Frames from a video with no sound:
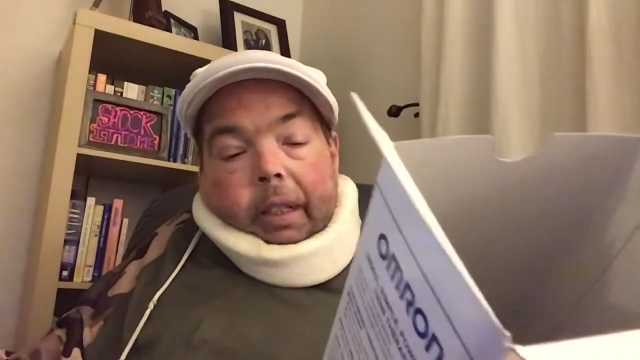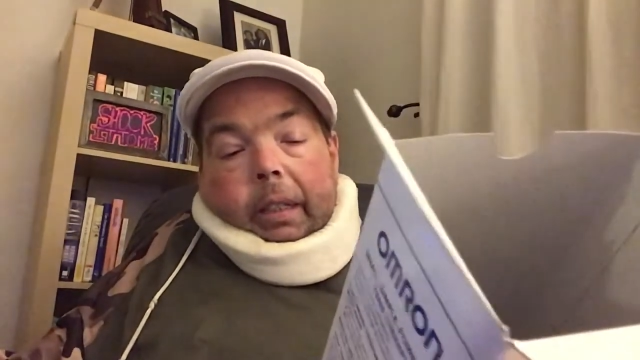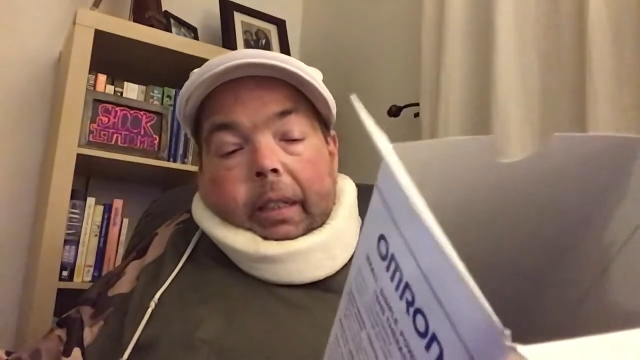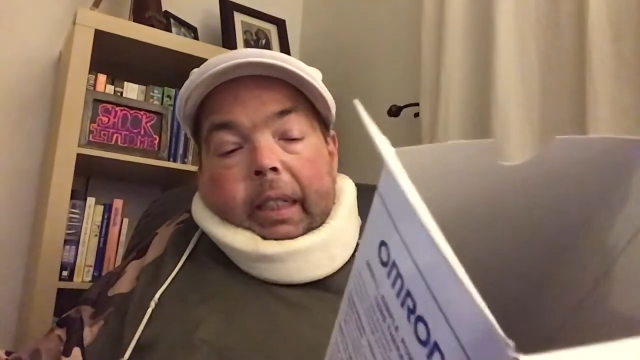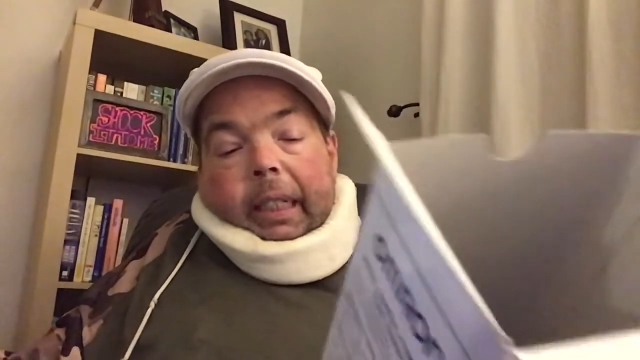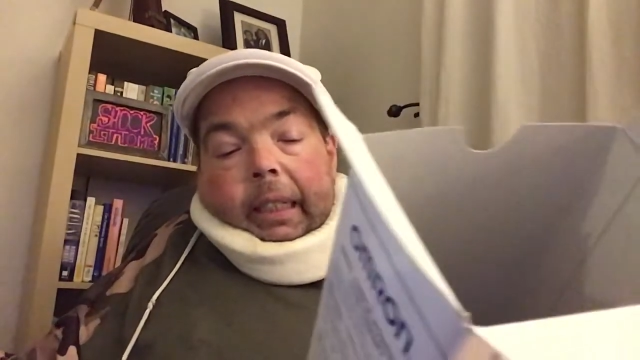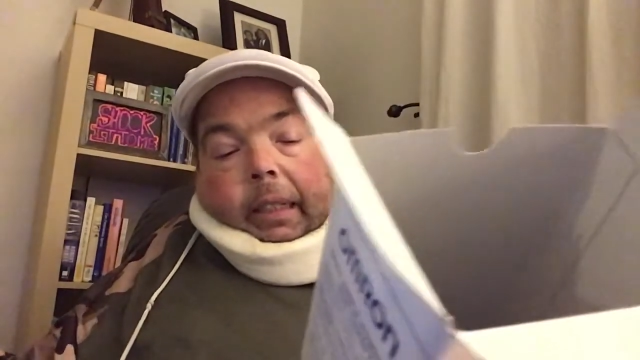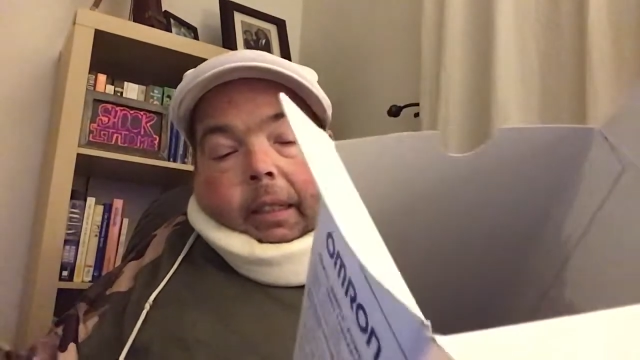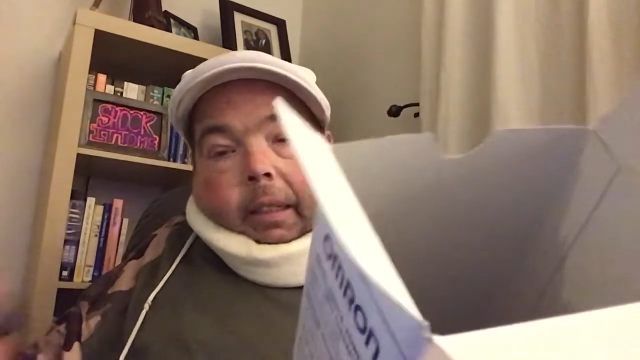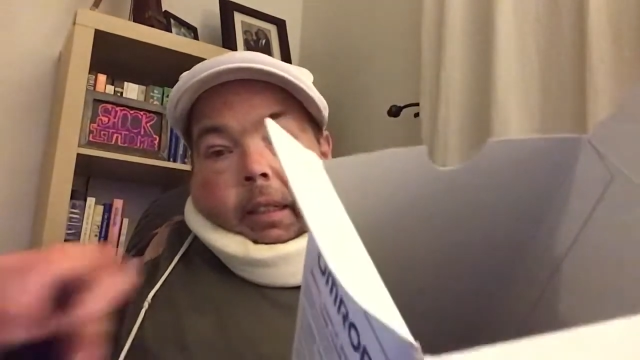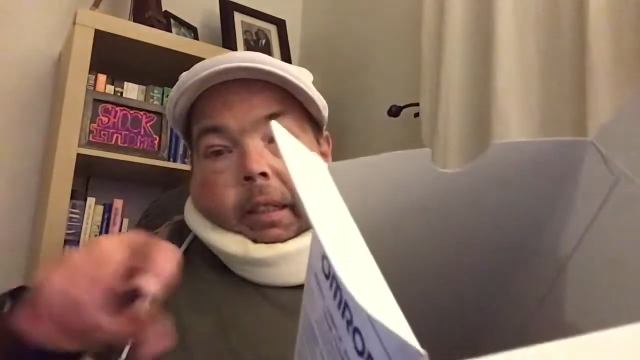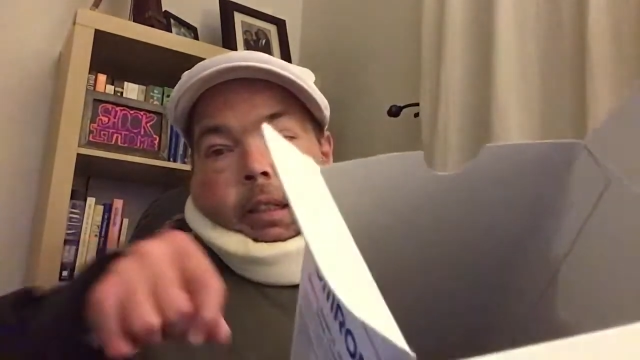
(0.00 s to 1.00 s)
a knead,
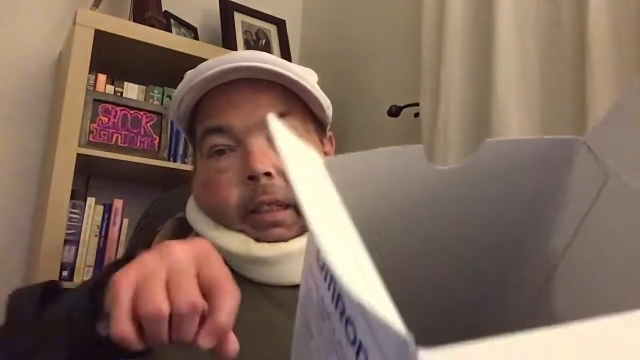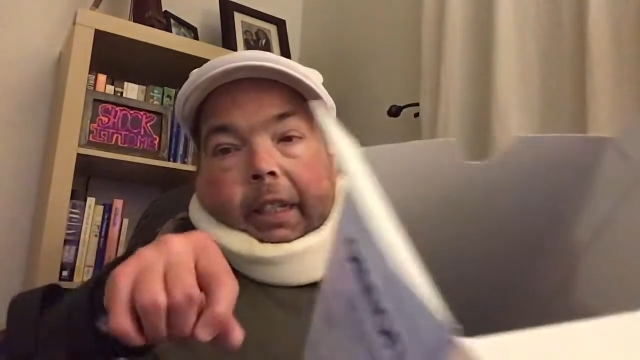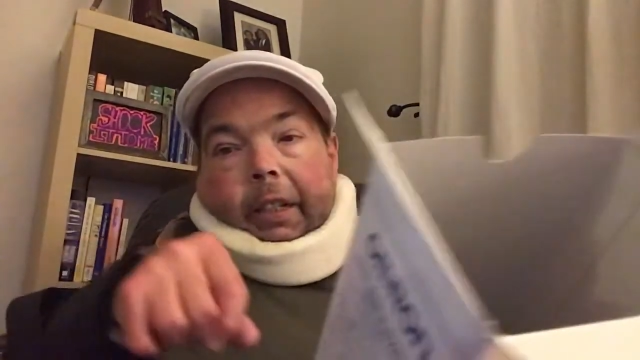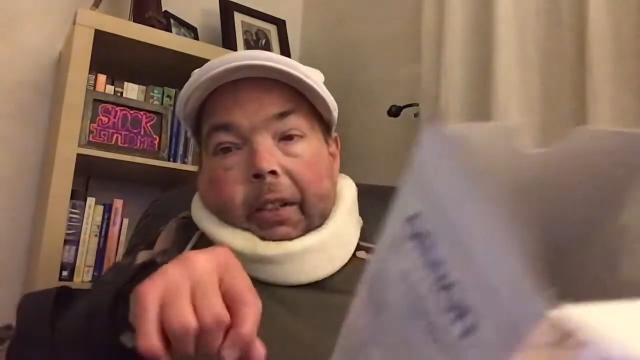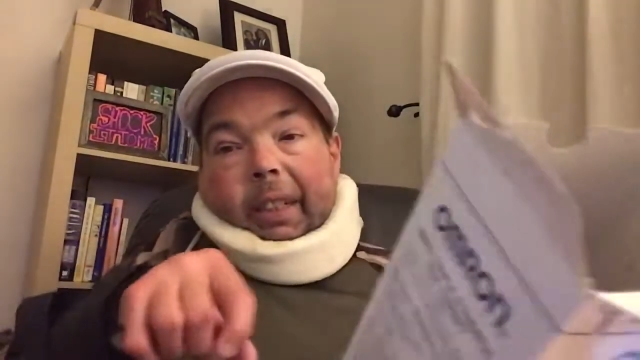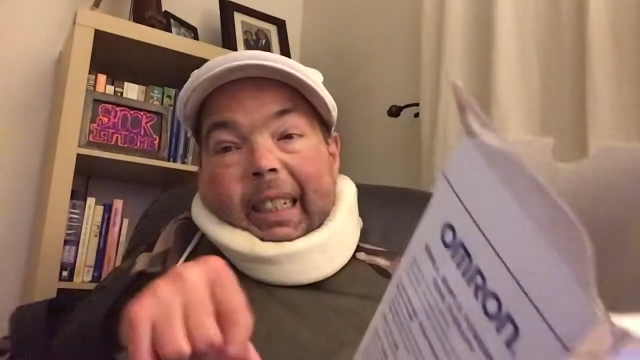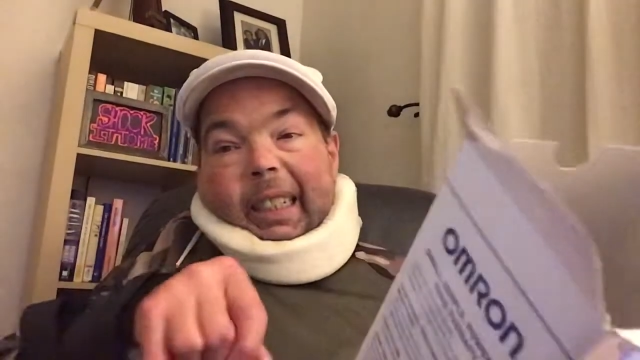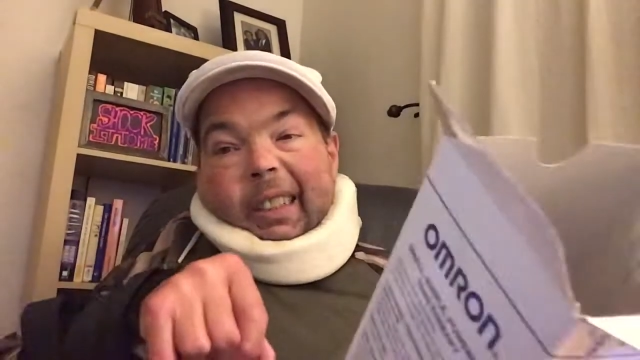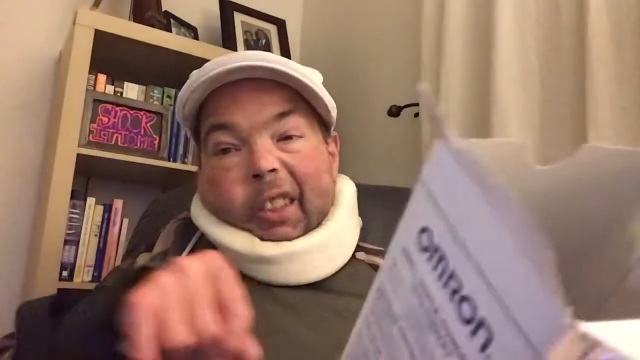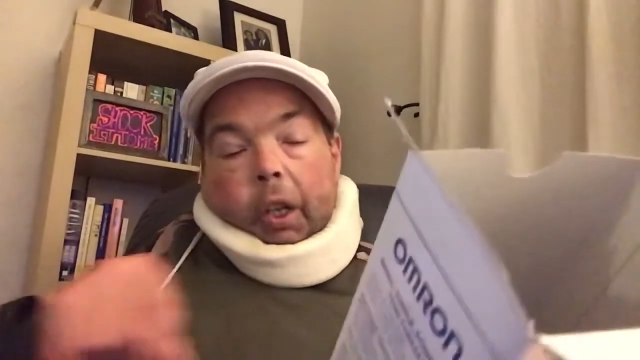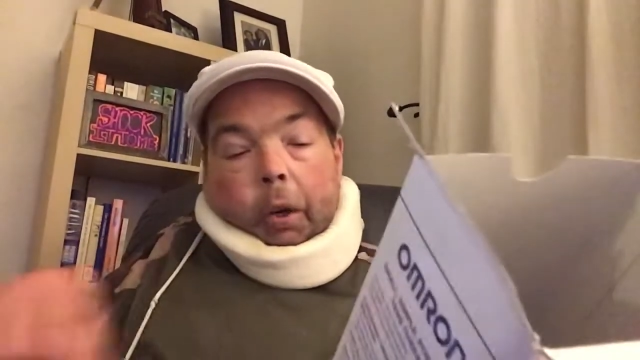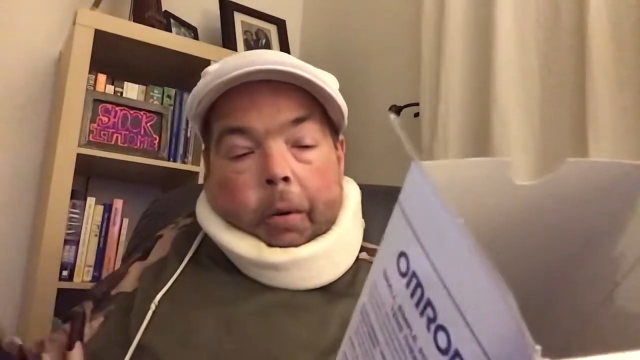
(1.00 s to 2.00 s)
like you're kneading
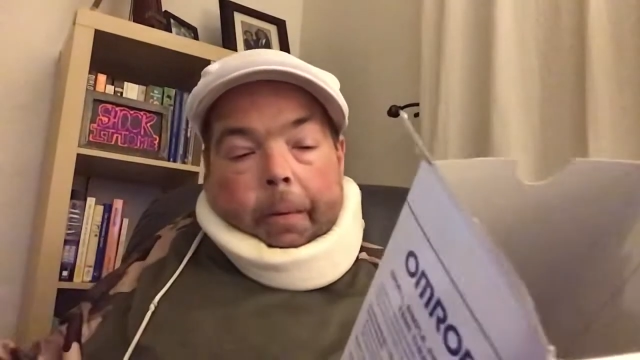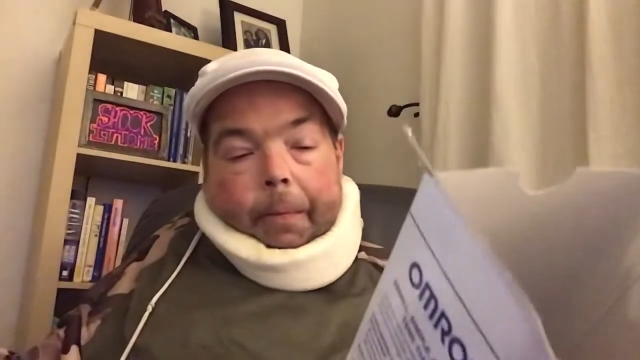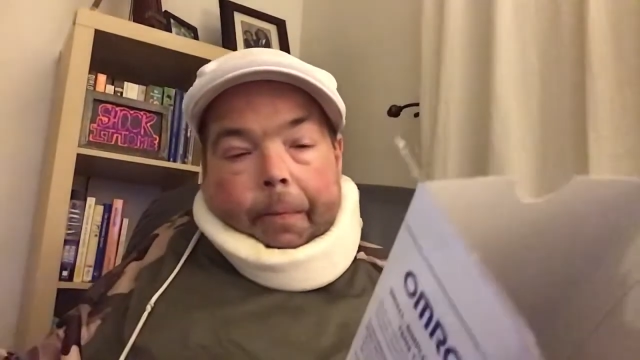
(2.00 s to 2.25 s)
dough,